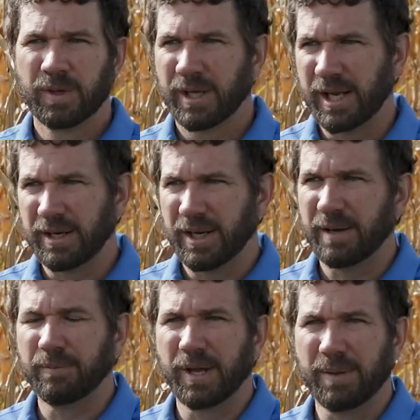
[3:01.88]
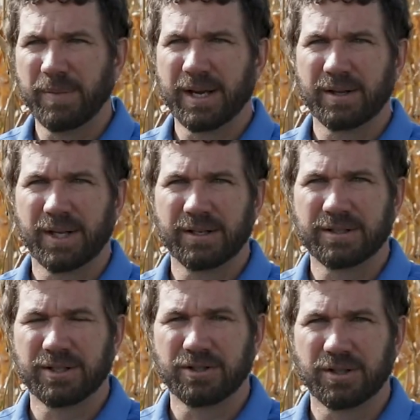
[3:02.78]
and making that
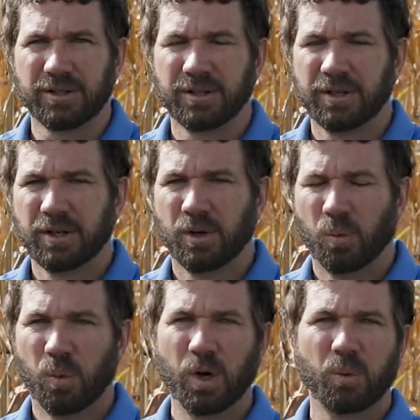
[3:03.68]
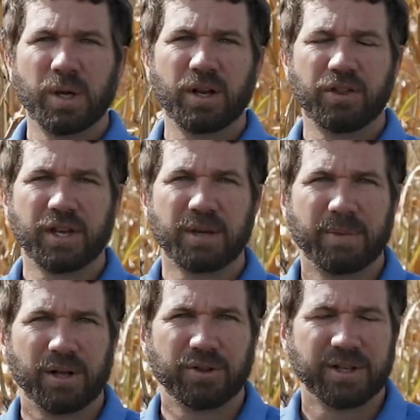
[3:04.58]
decision. One way to think
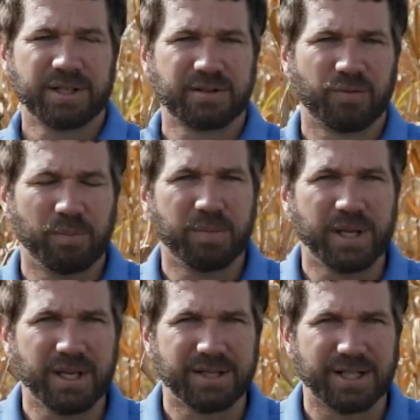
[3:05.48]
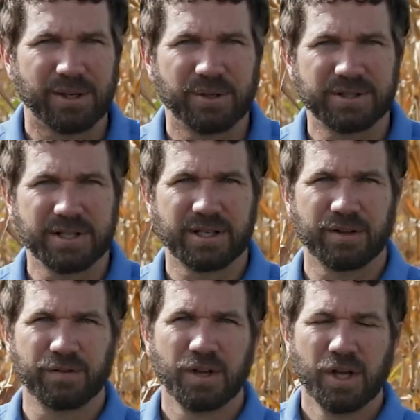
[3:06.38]
about this for me is, I always think
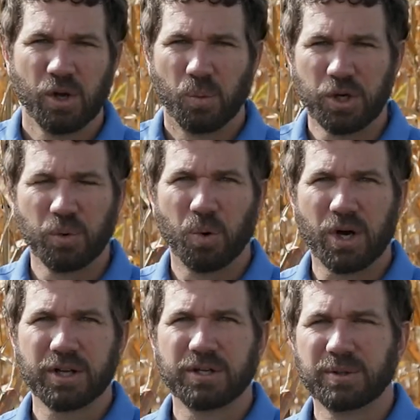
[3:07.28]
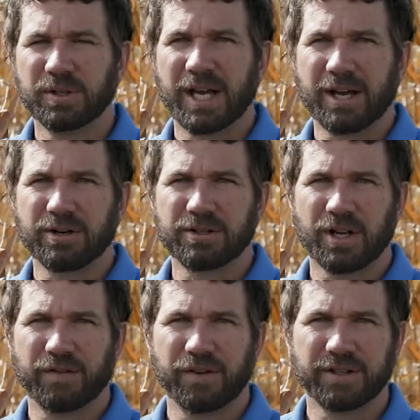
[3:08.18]
of when you walk into a doctor's
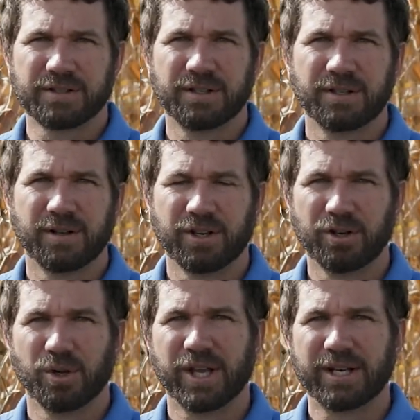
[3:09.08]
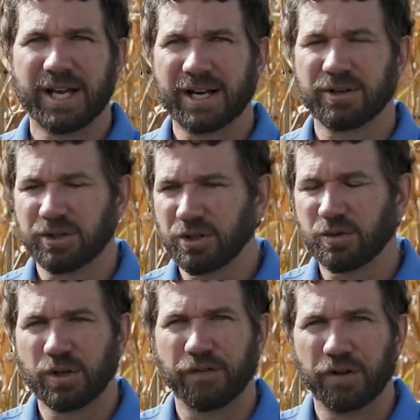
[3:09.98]
office, that doctor,
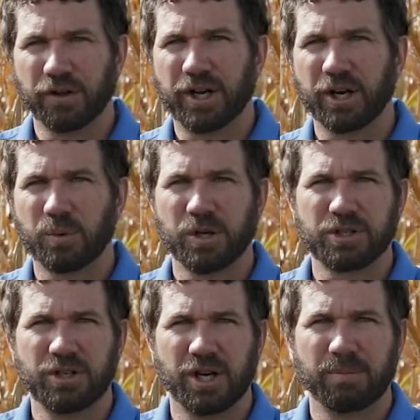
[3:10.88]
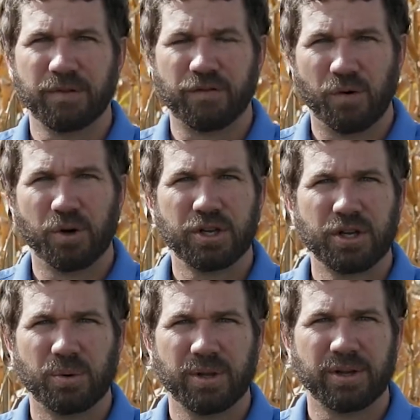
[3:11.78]
you're filling out a questionnaire before you
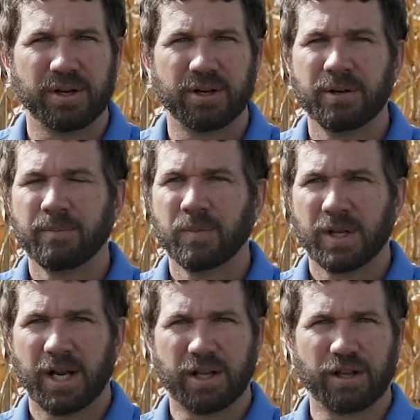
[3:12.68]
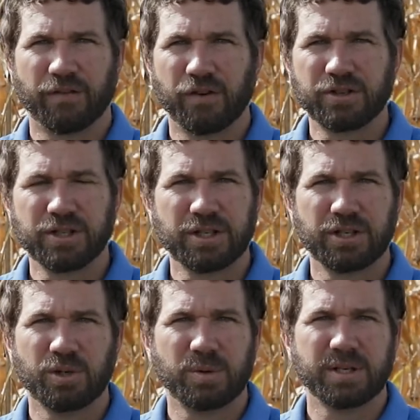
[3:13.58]
go in there. And then the first thing you
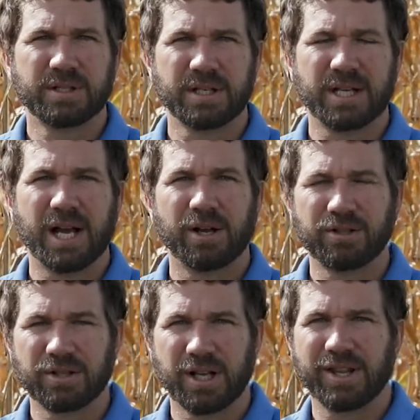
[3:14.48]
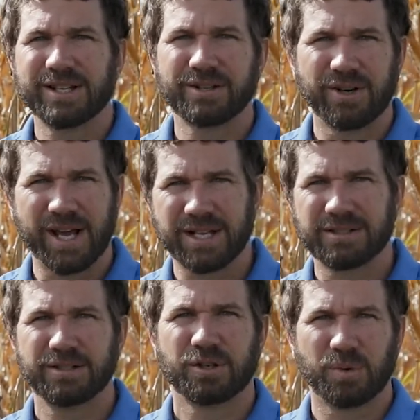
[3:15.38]
do when you sit down is they start
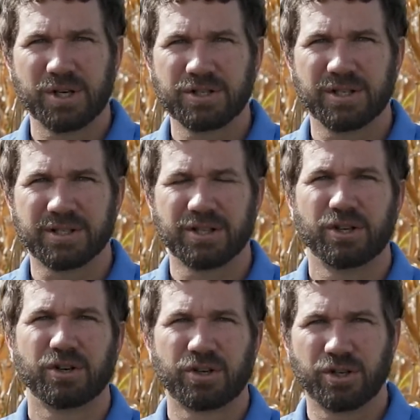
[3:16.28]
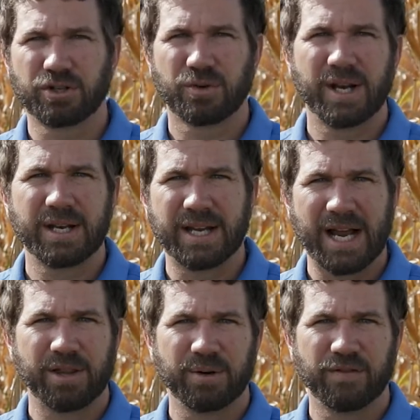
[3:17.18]
asking you questions, and they're trying to
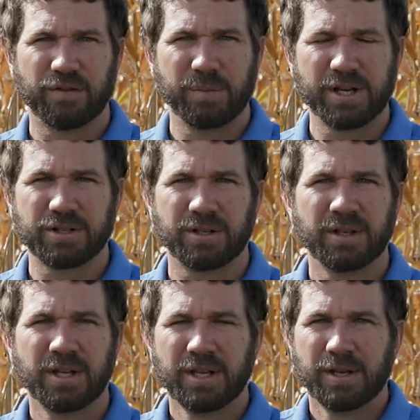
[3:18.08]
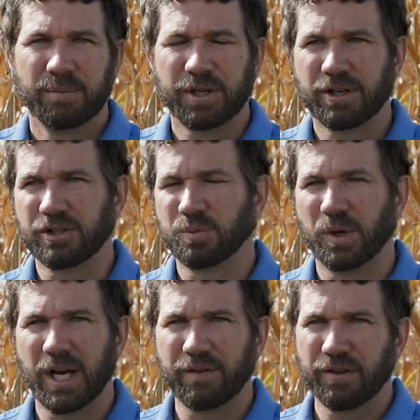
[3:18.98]
gather information, because
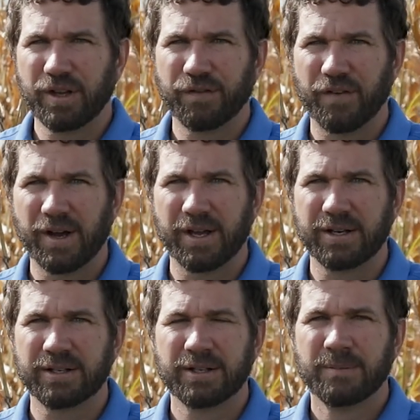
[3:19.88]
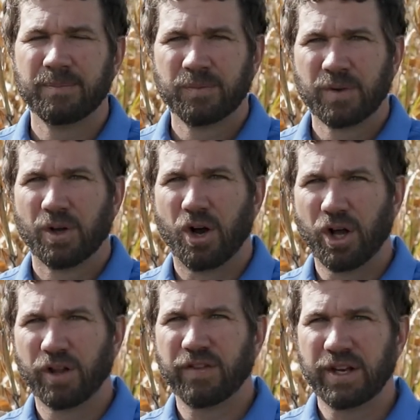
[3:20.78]
whatever they find,
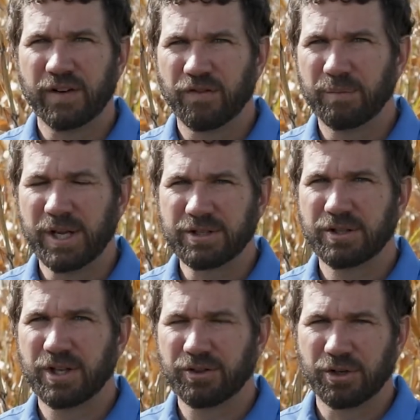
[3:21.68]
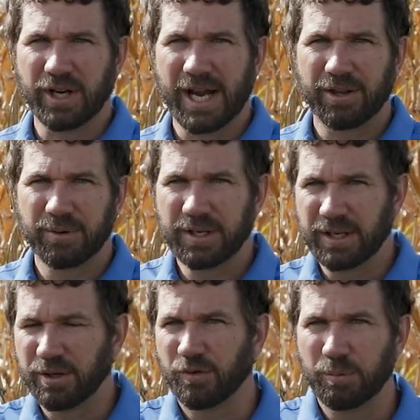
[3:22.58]
all of that information that they're gathering,
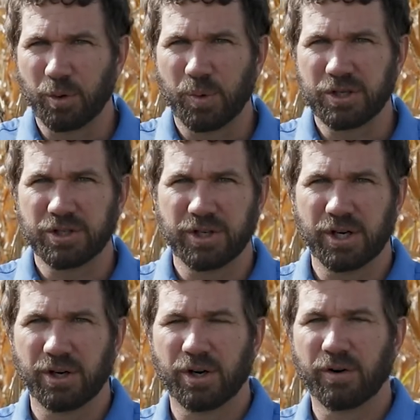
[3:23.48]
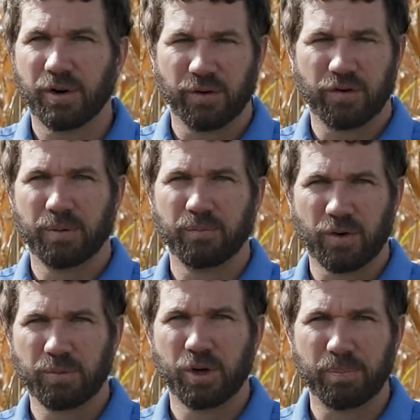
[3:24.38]
either from the questionnaire or
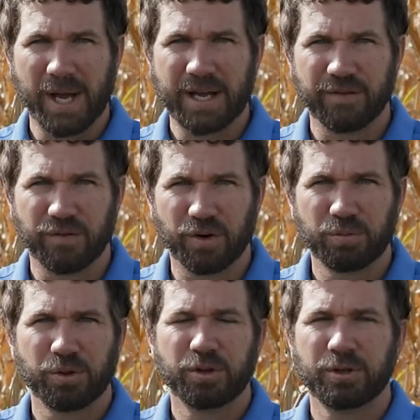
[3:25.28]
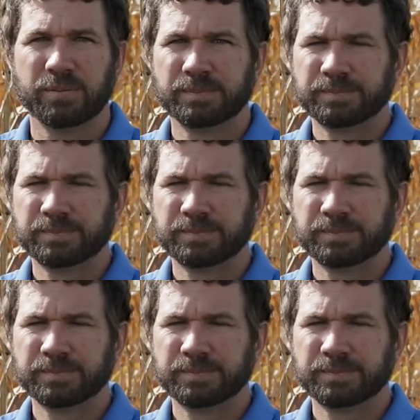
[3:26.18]
from their back and forth with you,